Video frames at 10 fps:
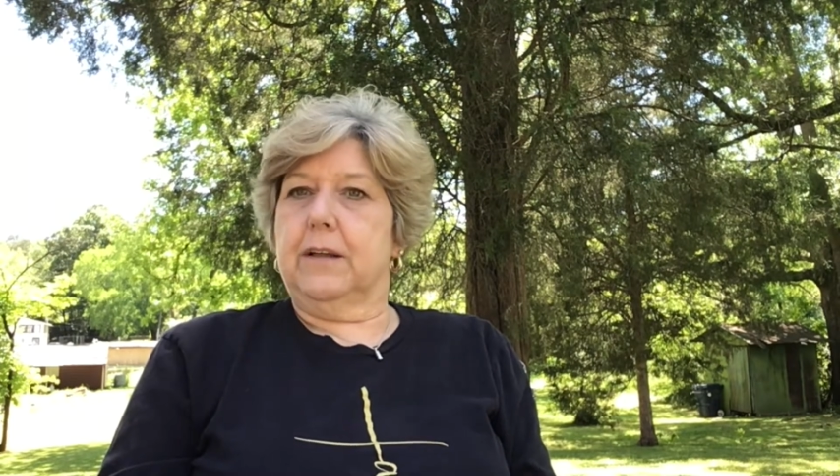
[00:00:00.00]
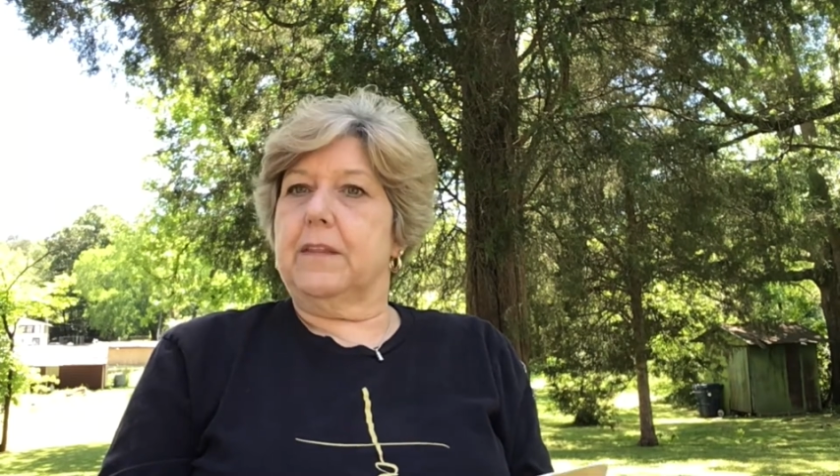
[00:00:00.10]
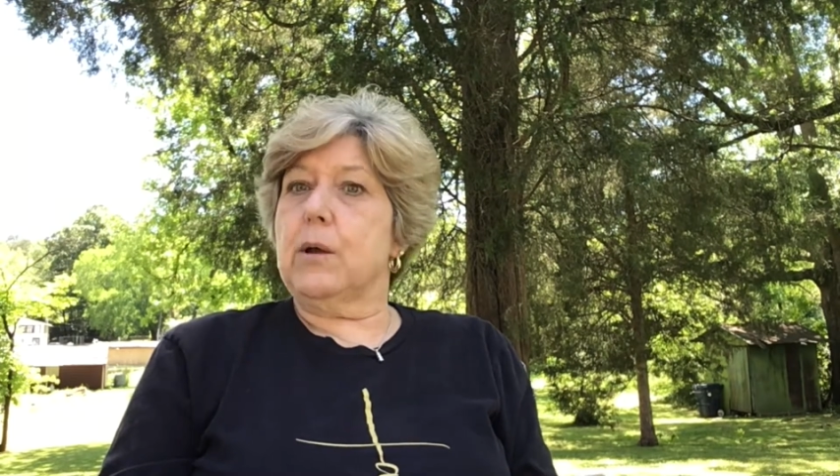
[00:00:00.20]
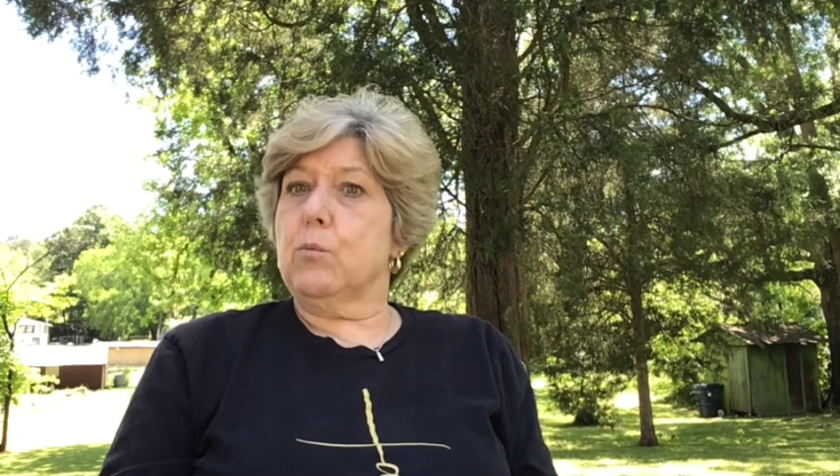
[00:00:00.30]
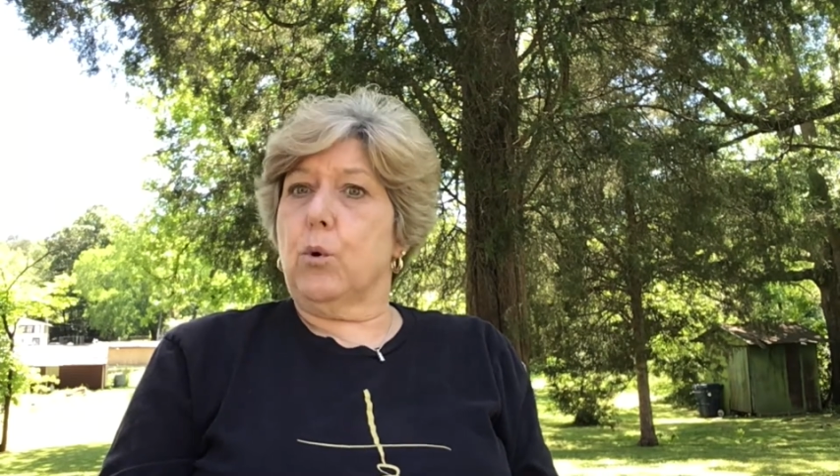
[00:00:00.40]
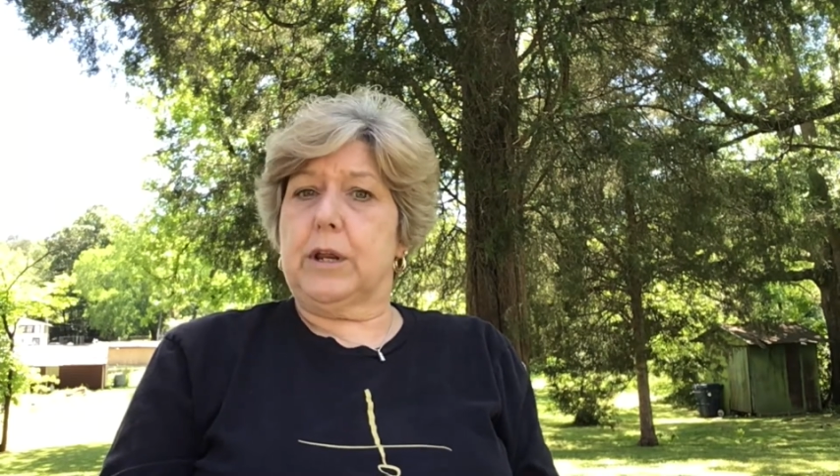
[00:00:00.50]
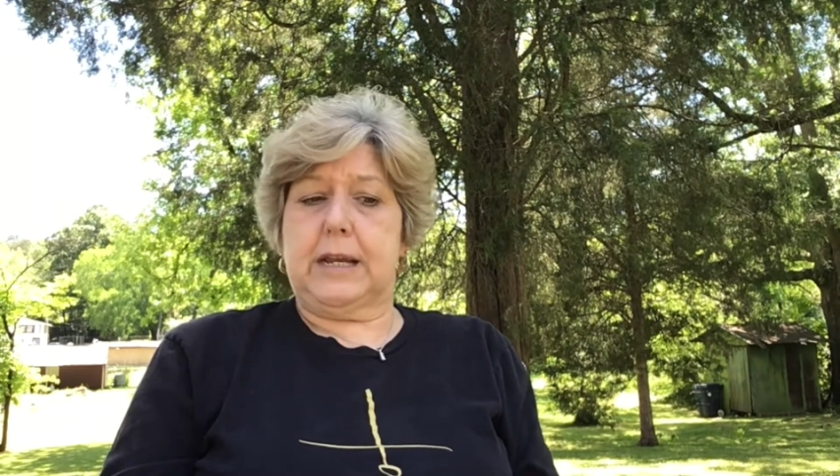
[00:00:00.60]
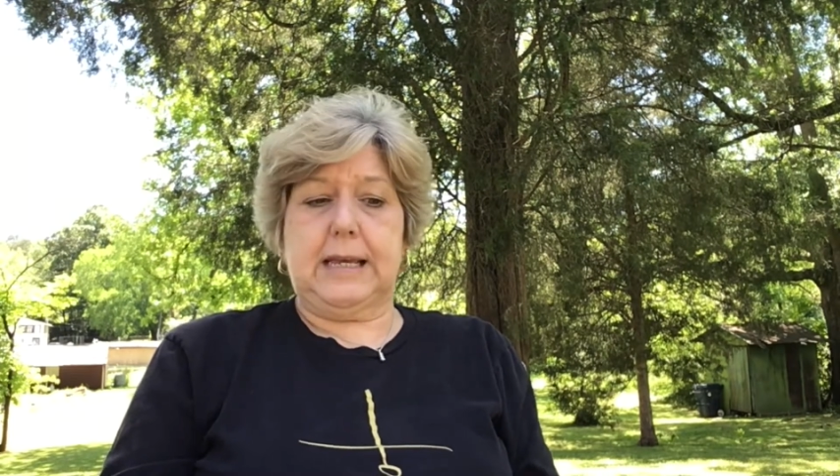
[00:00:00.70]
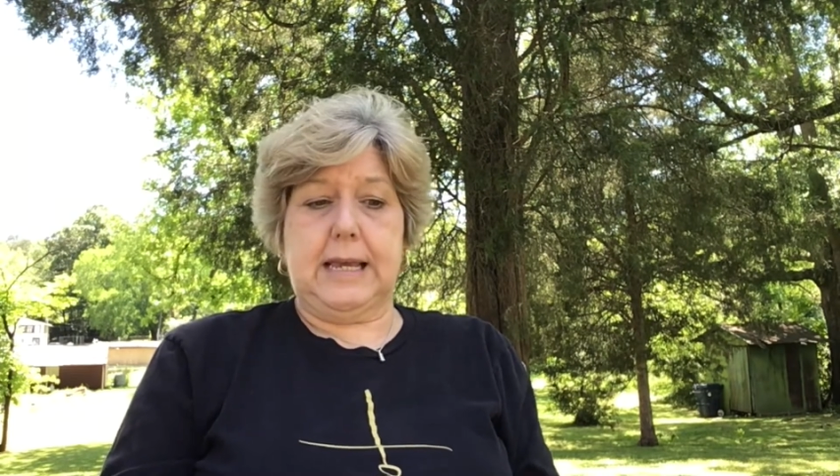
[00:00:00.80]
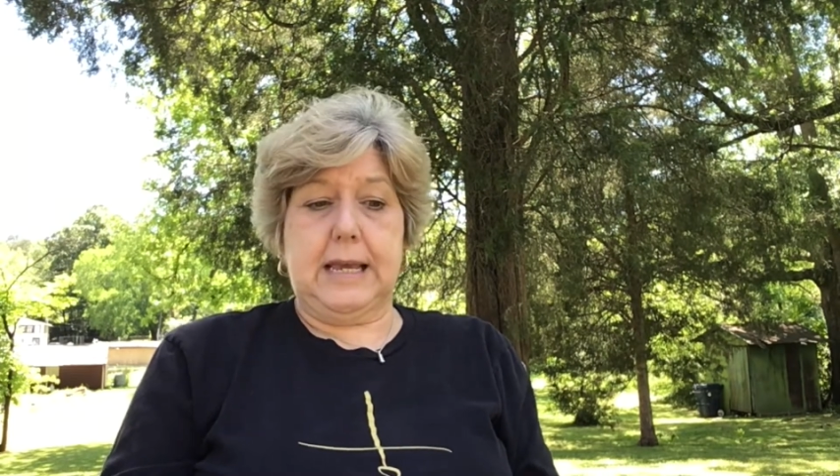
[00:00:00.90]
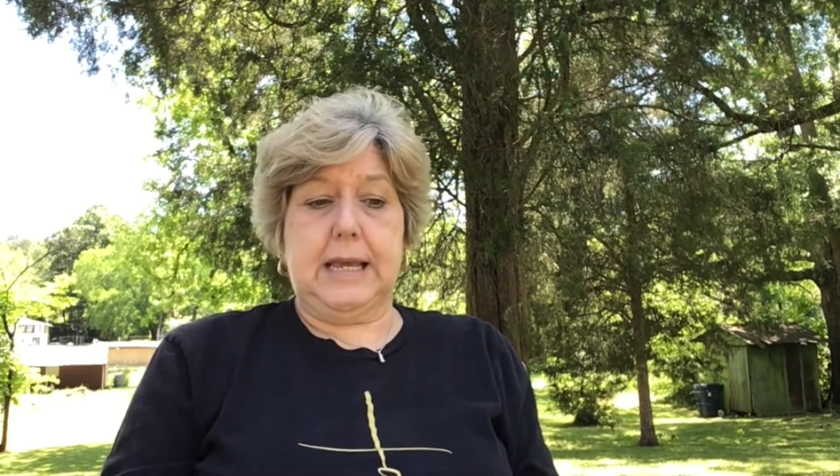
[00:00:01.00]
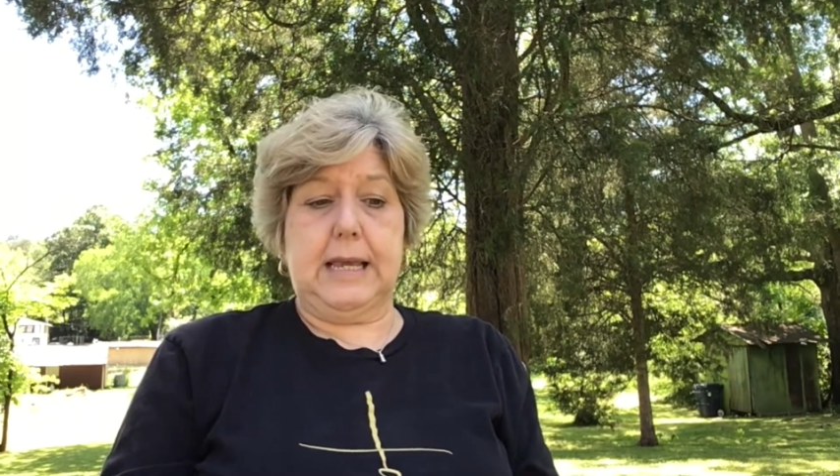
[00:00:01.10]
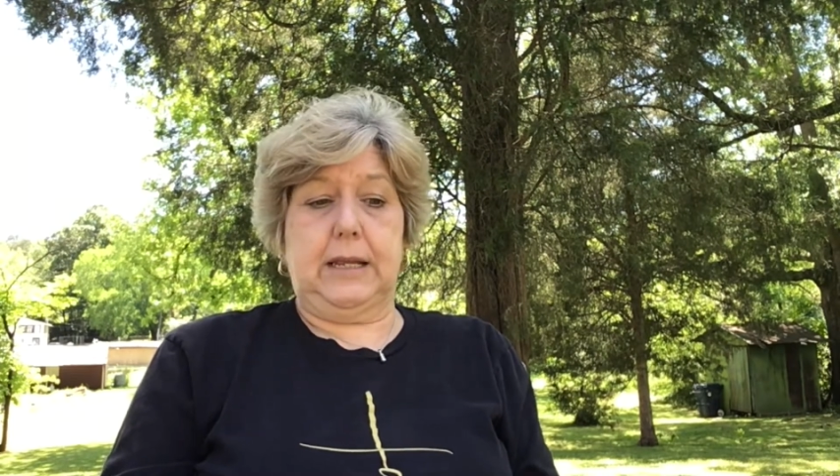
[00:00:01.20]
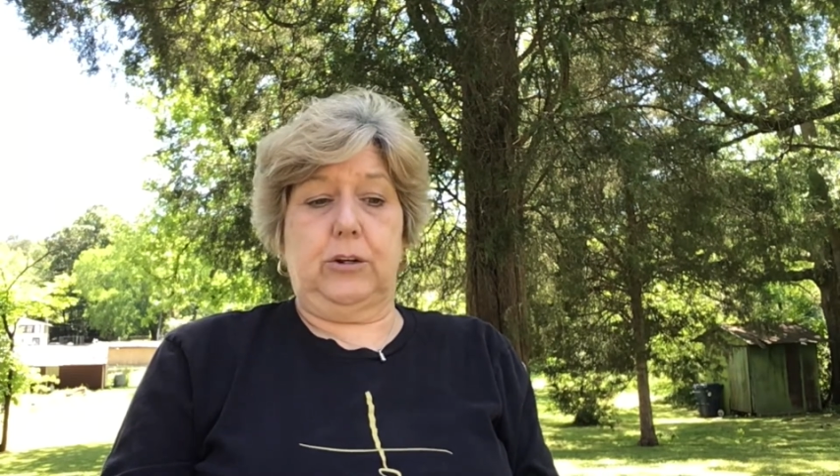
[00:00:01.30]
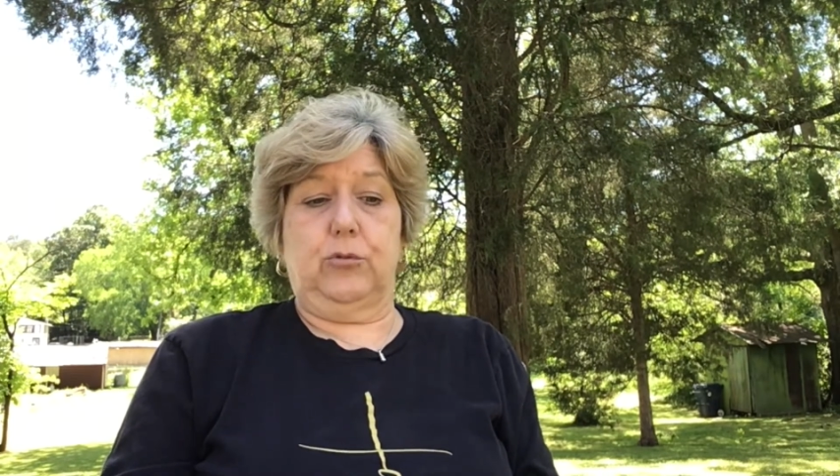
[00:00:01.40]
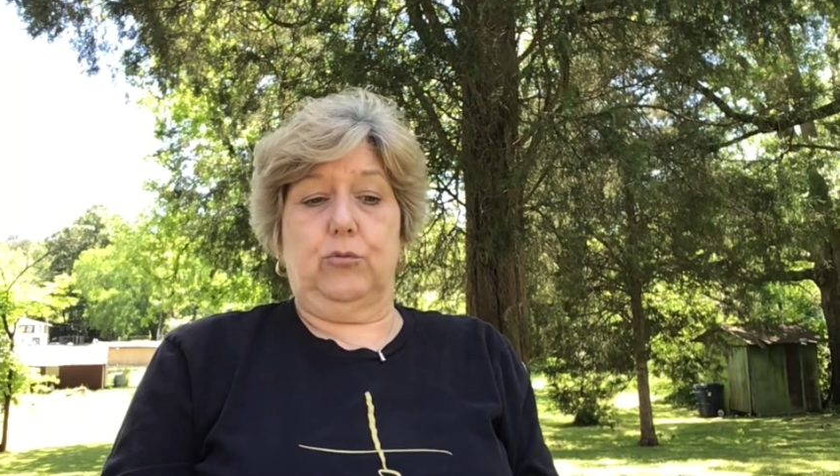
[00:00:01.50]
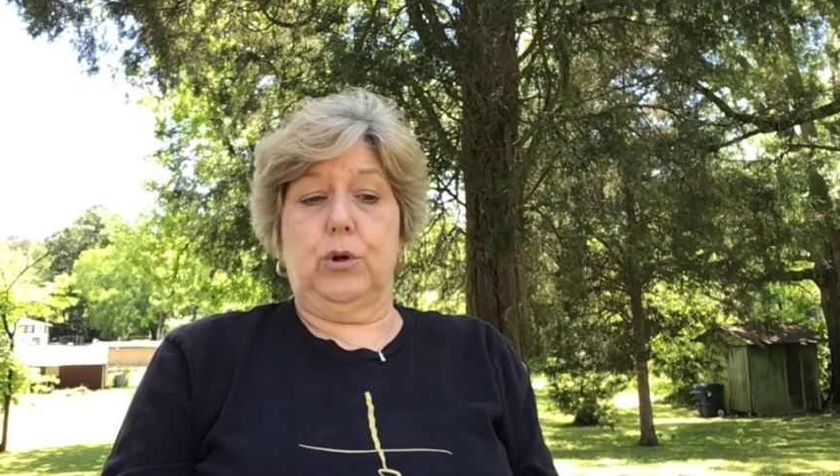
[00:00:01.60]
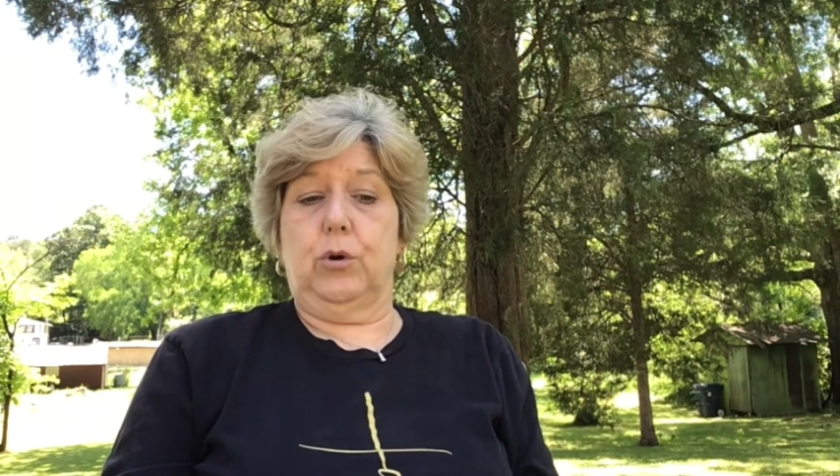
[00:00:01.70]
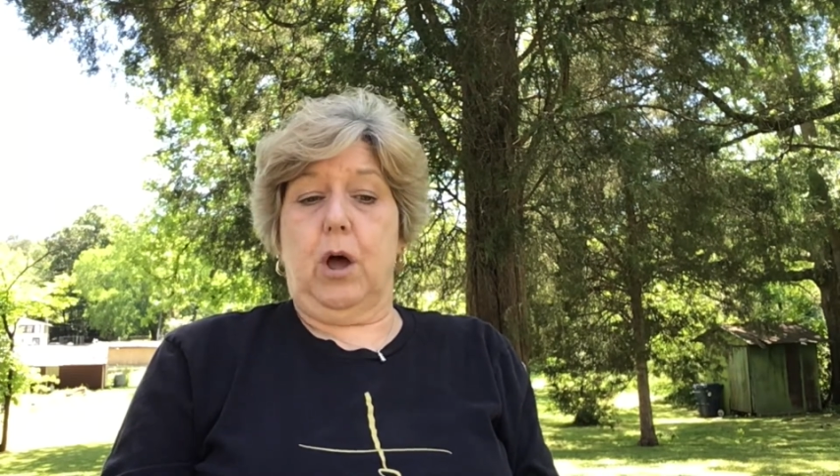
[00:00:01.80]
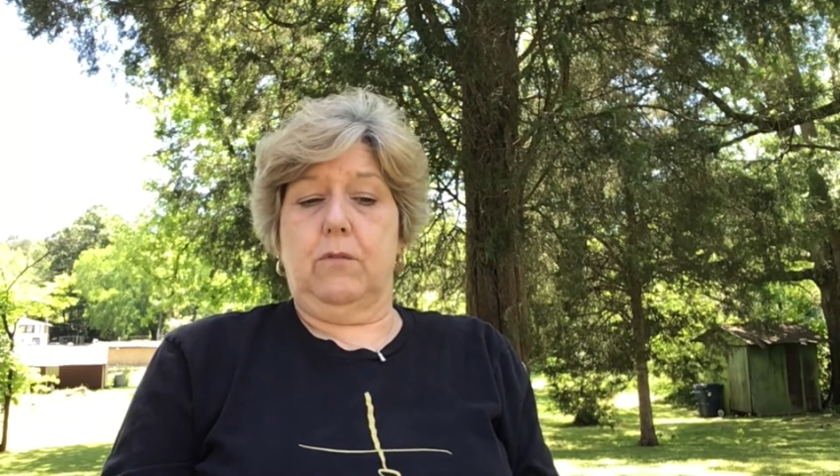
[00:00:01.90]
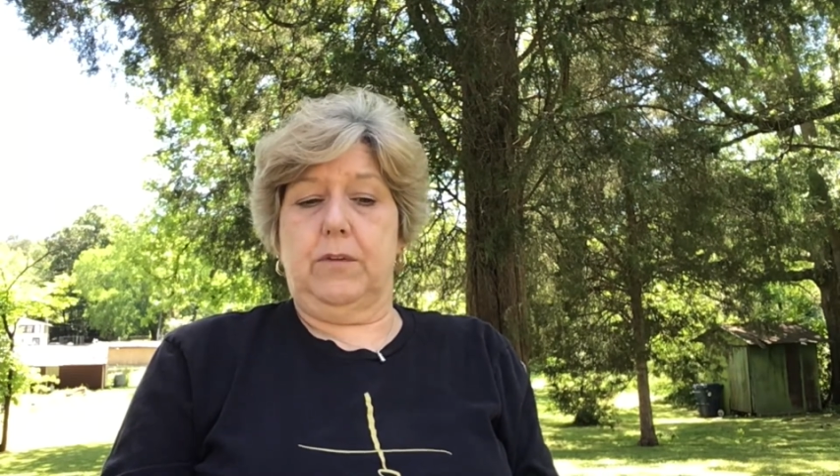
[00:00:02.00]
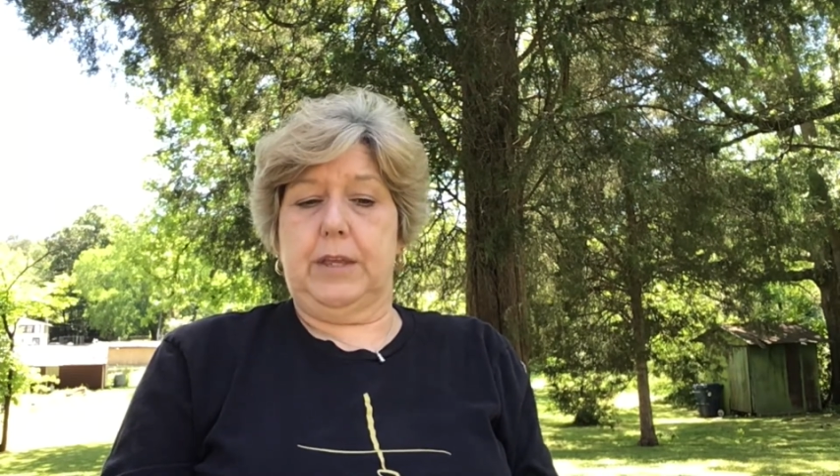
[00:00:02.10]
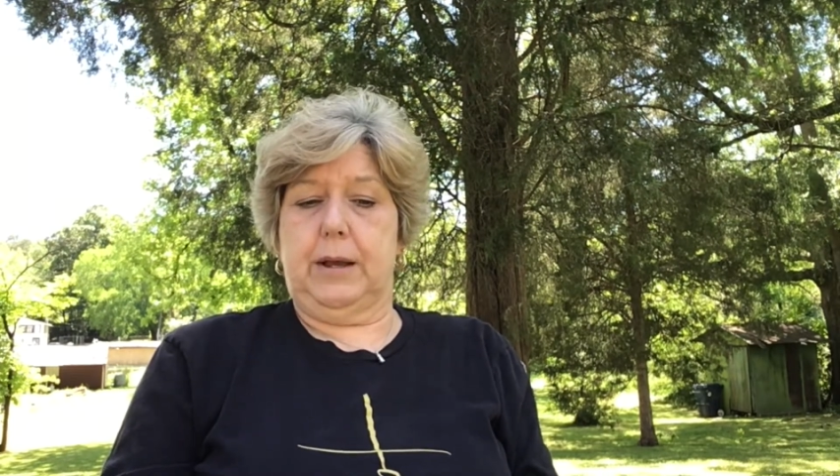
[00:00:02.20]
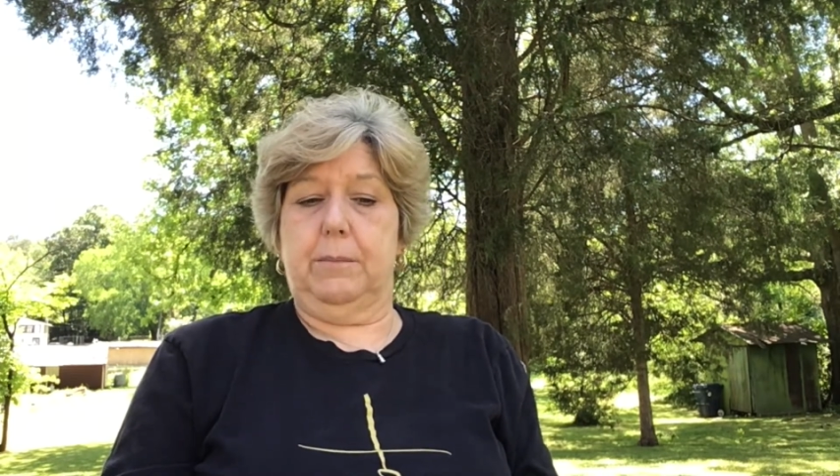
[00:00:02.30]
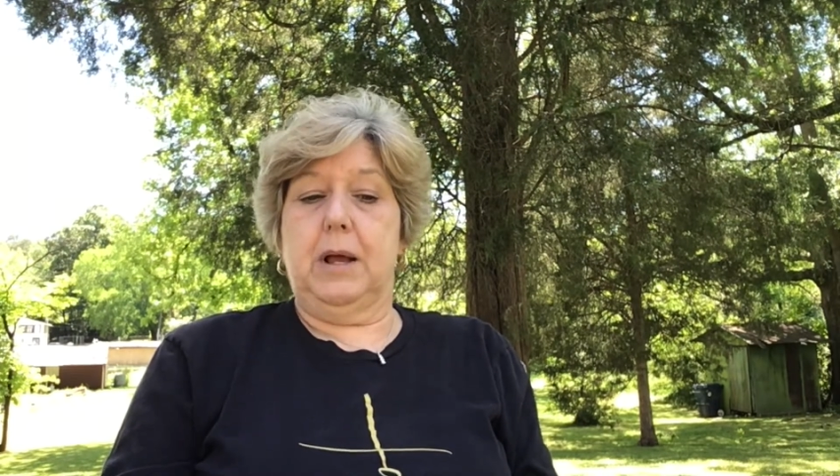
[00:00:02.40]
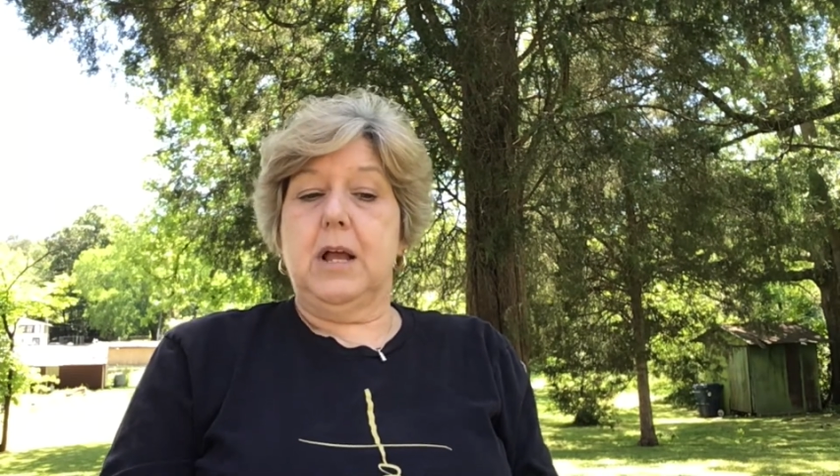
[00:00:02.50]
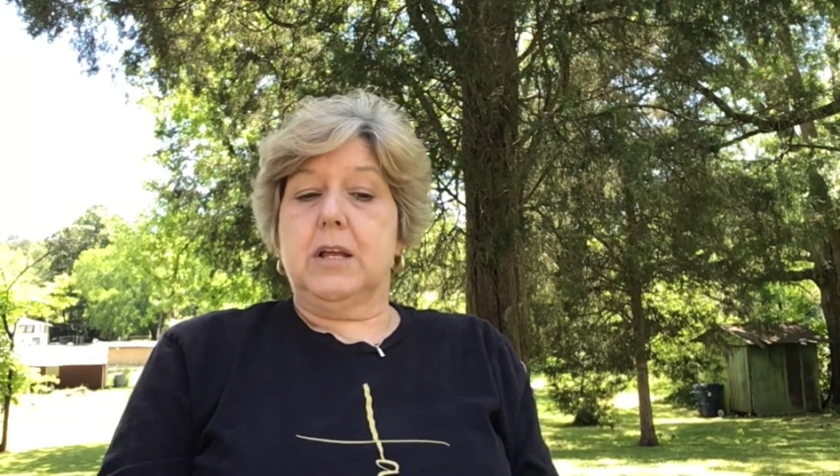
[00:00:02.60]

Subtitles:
They wanted a king to rule over them,